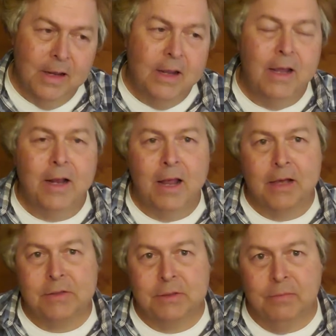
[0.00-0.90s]
It
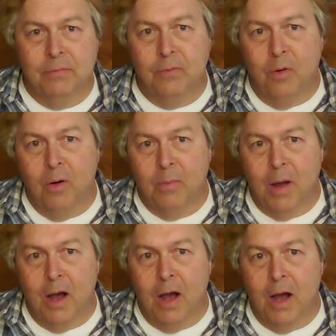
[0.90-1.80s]
has some form
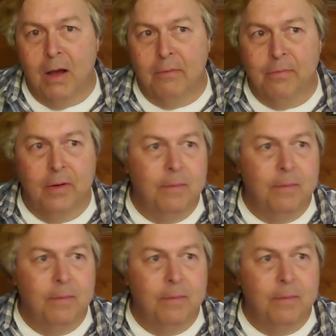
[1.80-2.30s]
of